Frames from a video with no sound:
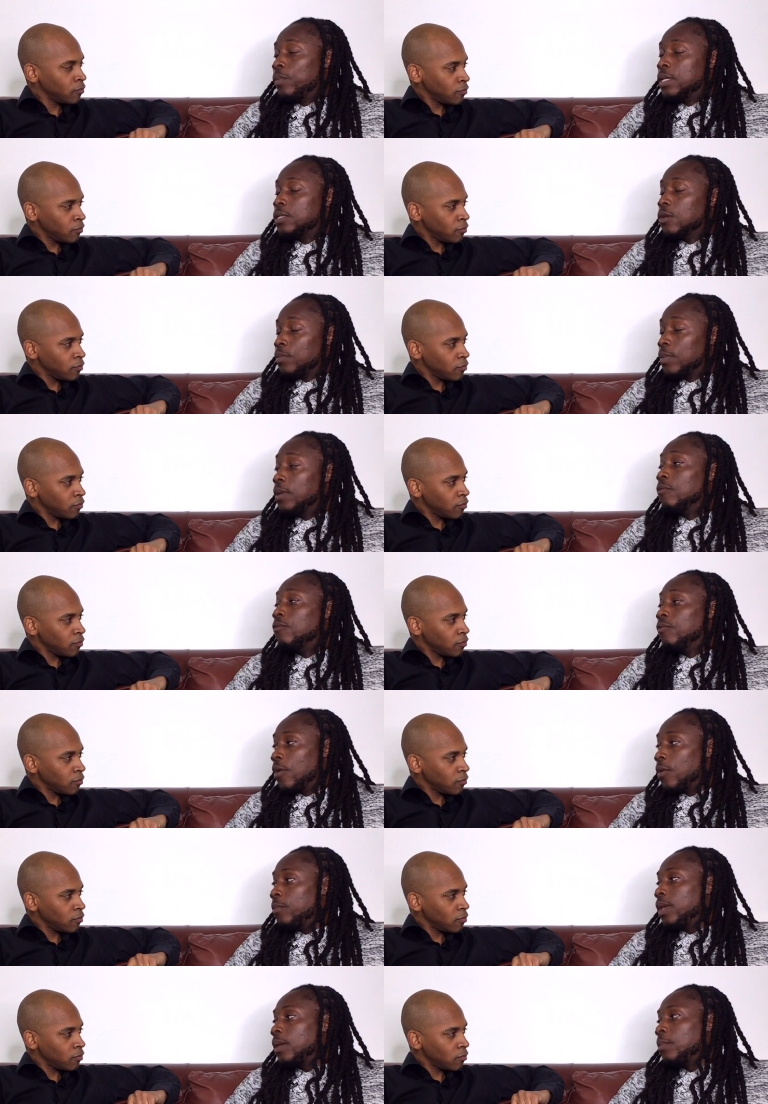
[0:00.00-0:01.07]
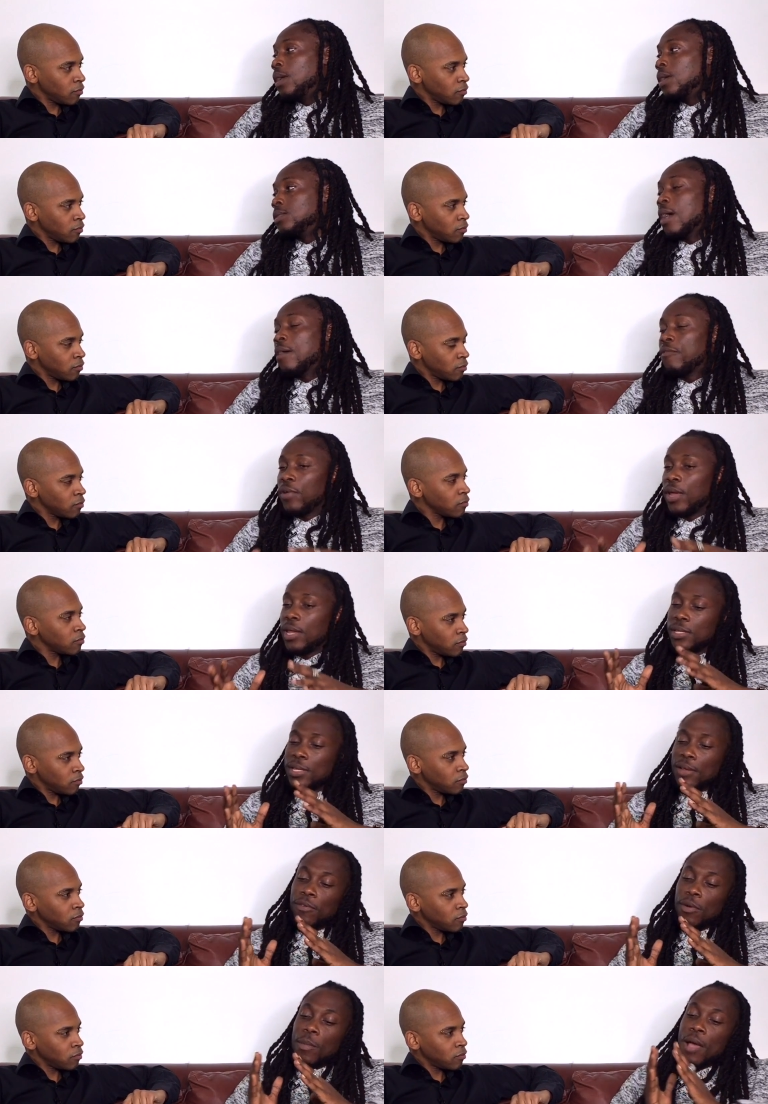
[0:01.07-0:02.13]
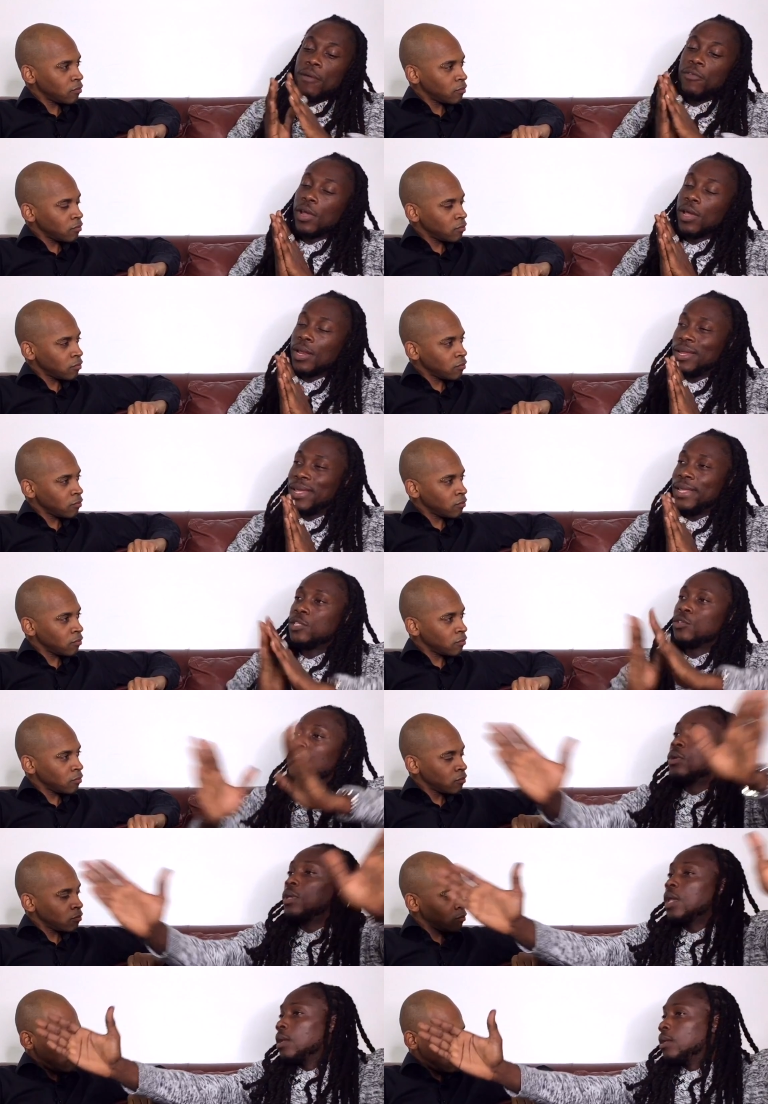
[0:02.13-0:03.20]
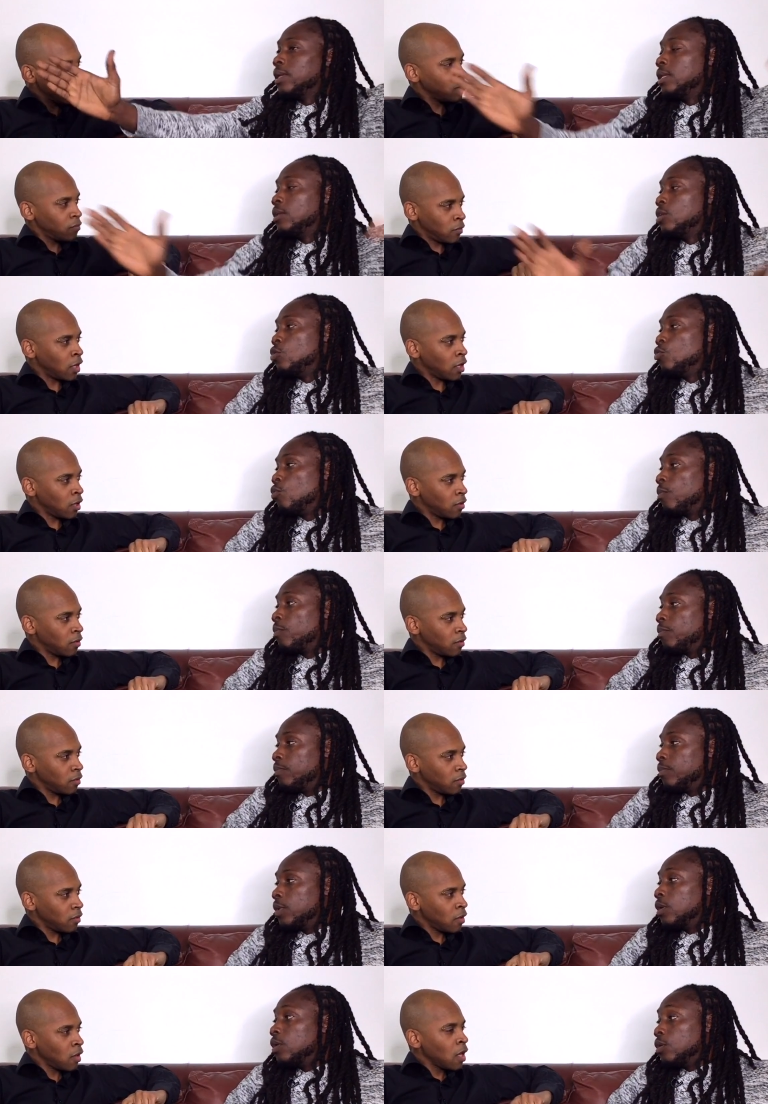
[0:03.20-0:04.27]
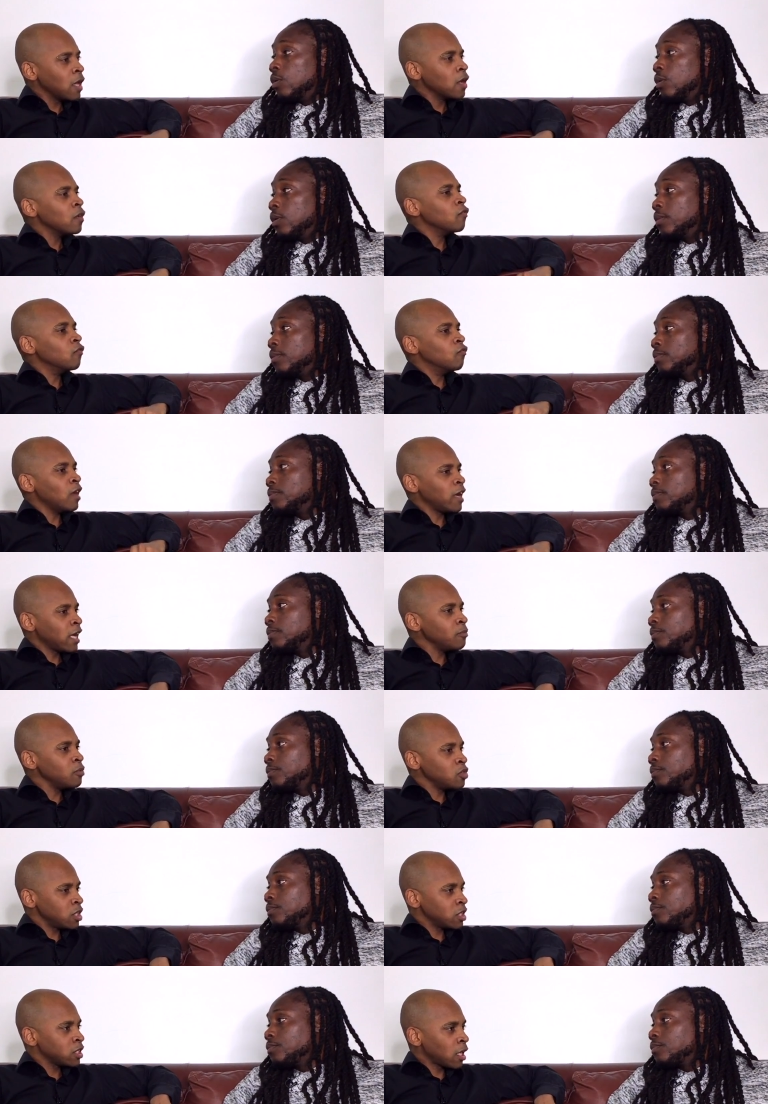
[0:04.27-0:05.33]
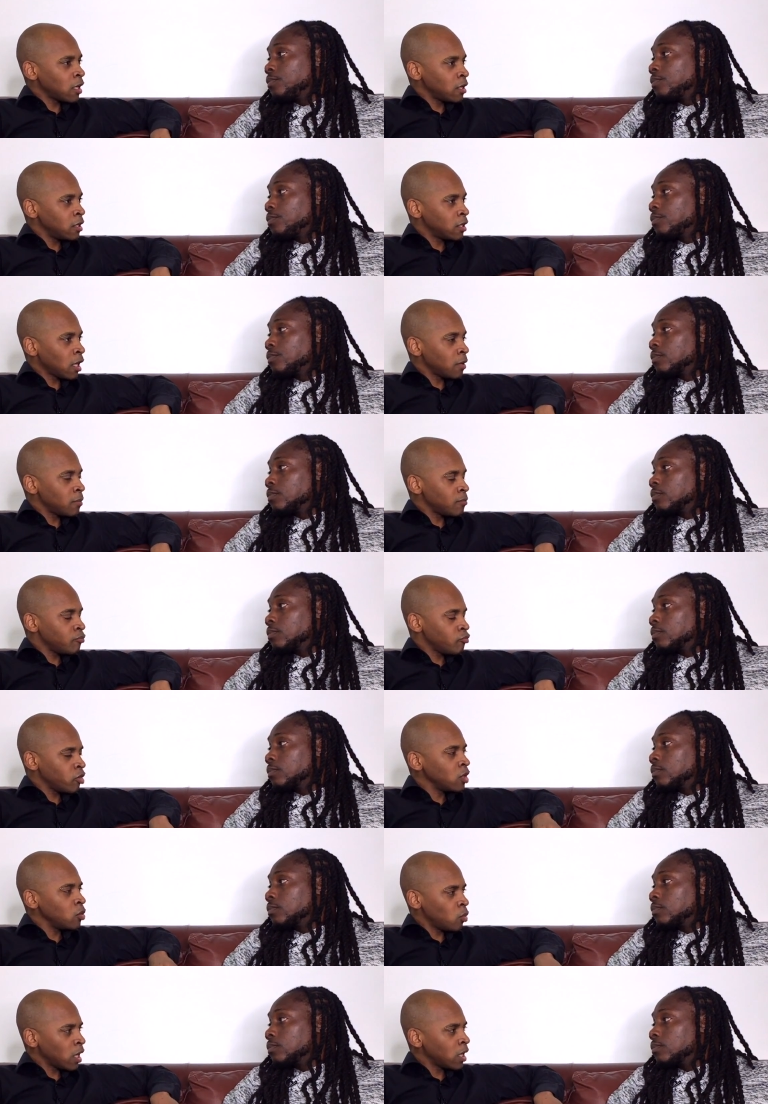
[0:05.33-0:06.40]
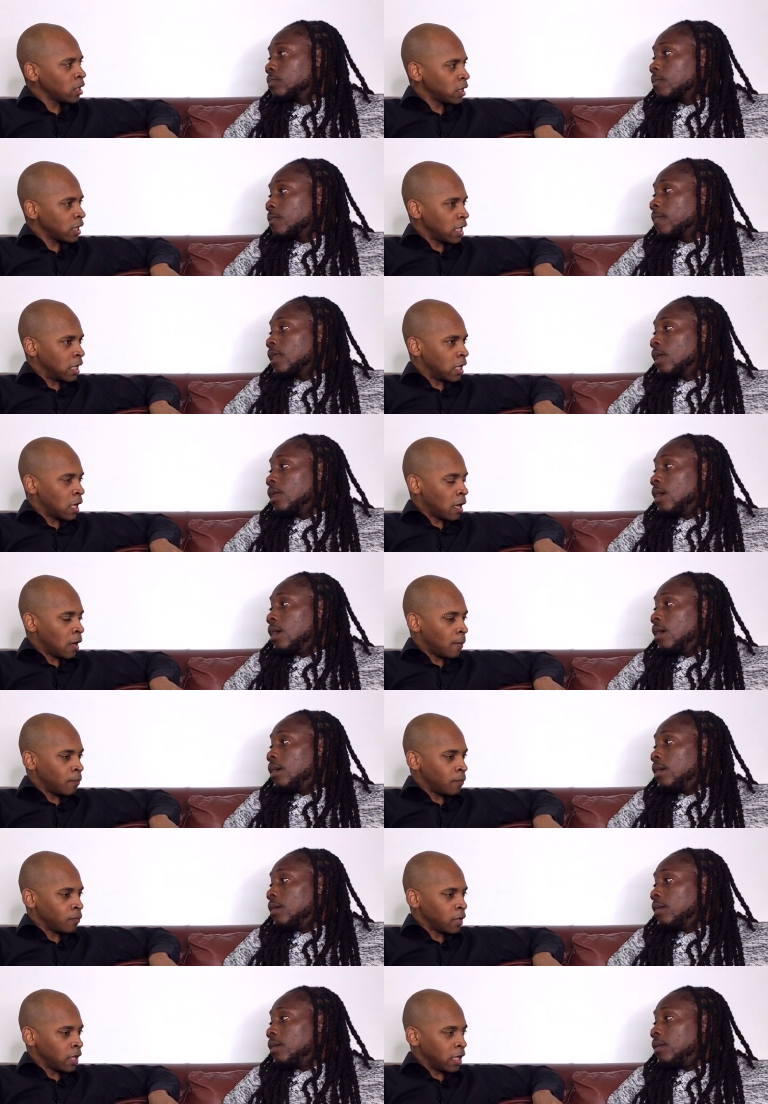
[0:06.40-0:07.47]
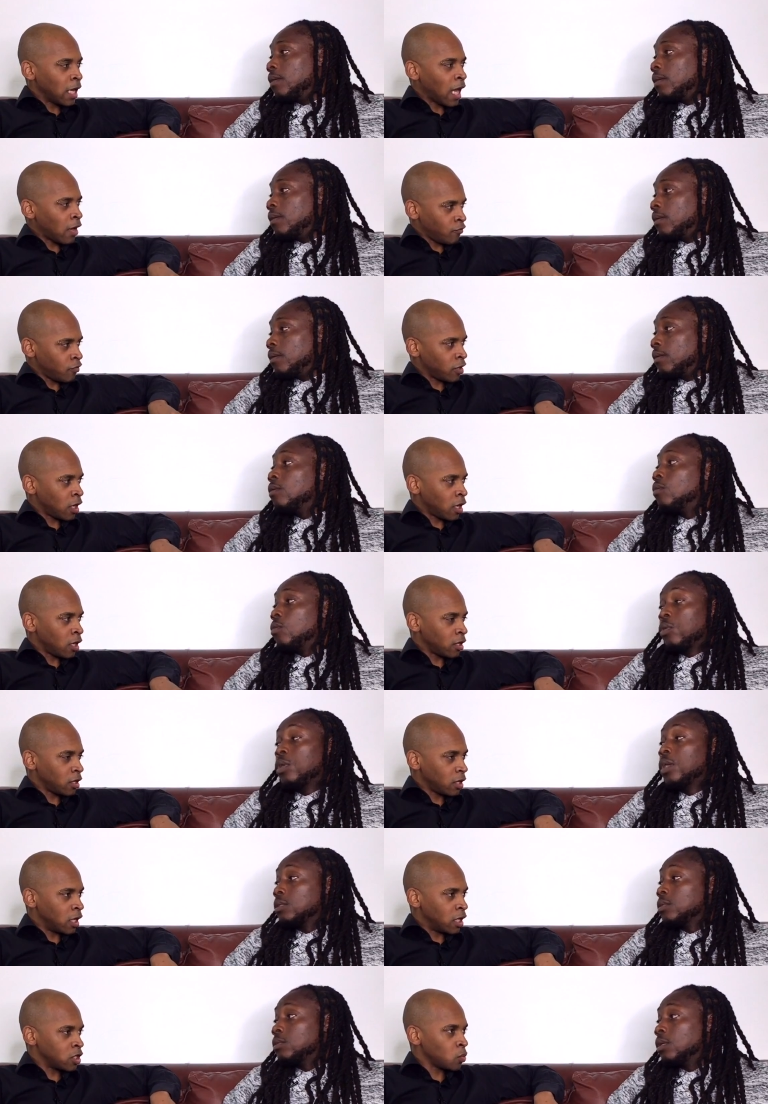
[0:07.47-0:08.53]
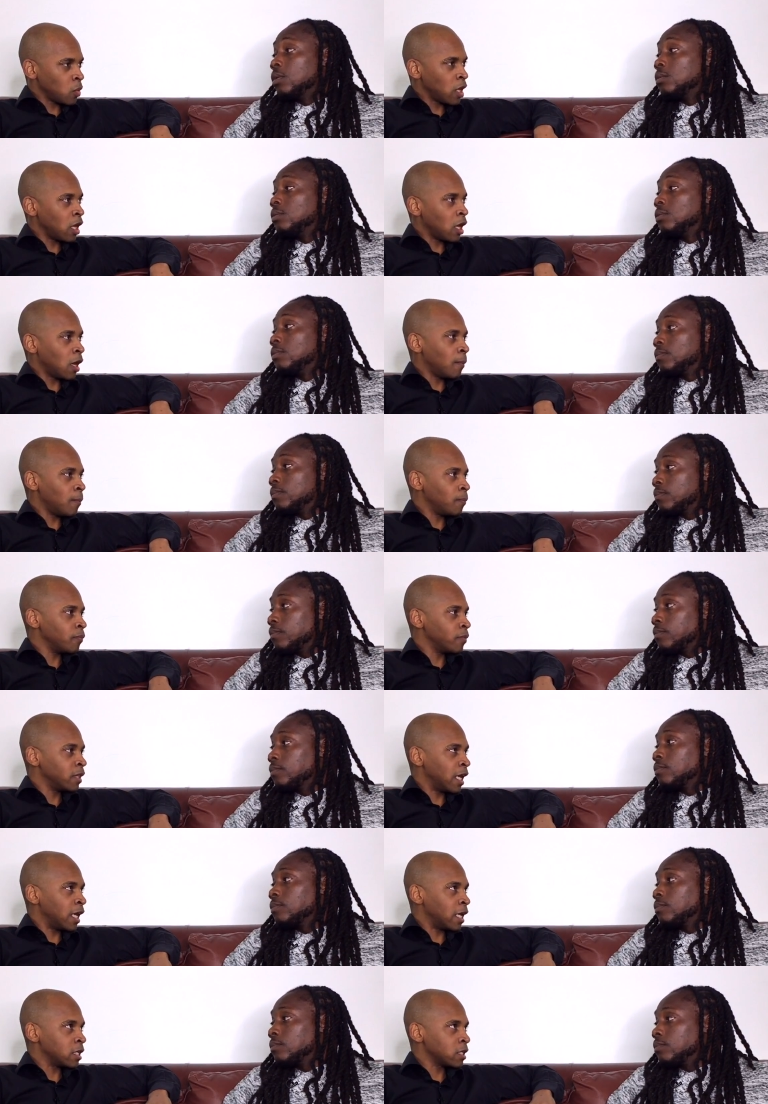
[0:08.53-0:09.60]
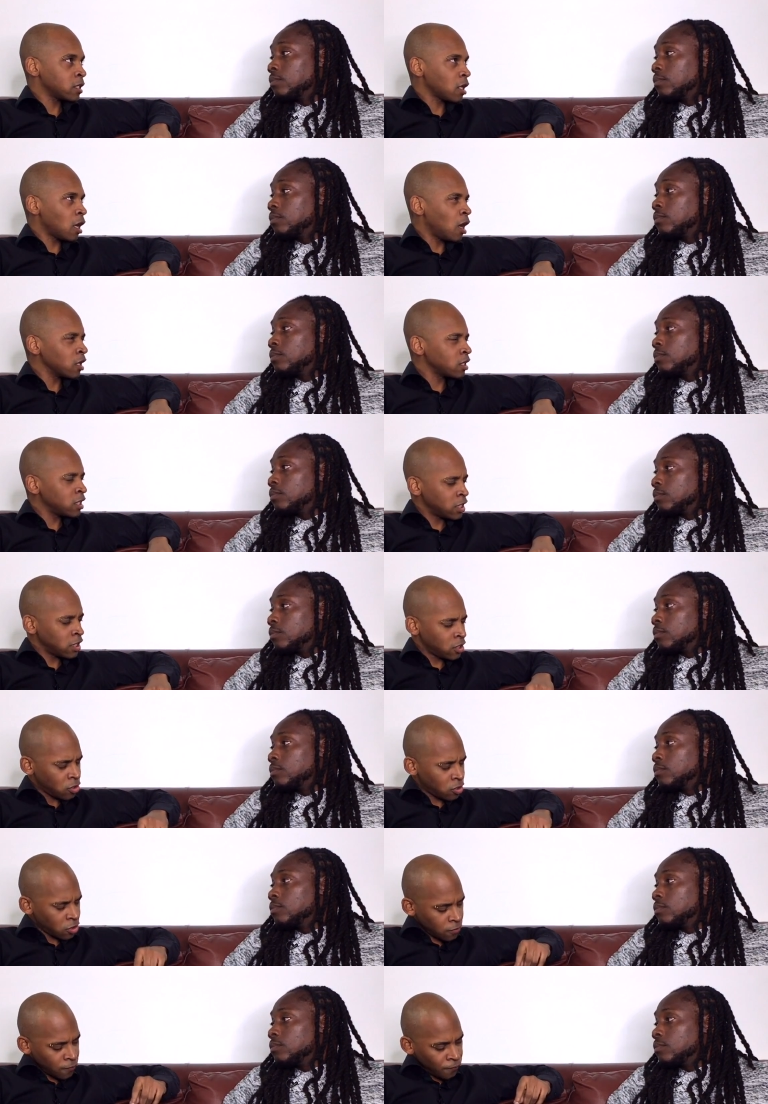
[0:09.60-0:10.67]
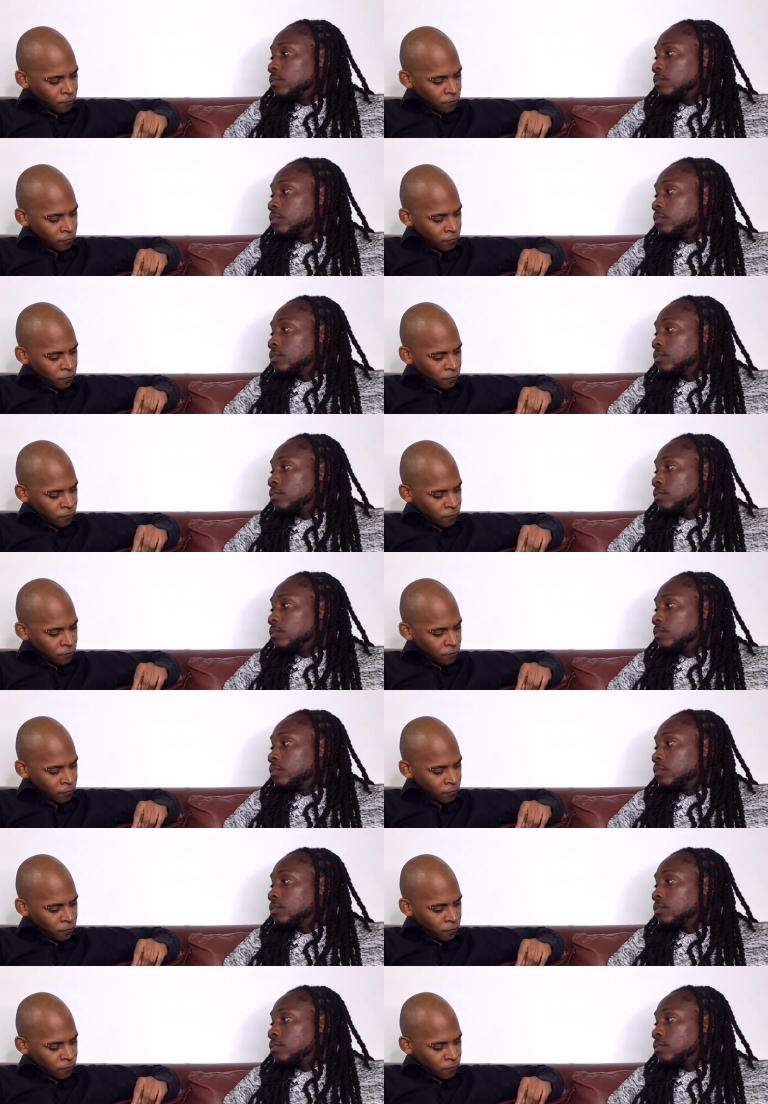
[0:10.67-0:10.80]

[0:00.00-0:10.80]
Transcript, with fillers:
Speaker 1: be something very big because Af anything from Africa that hits out can hit Europe. Reggae
Speaker 2: music's done done pretty well in um, in Africa oh, yes. as well. Um, there's artists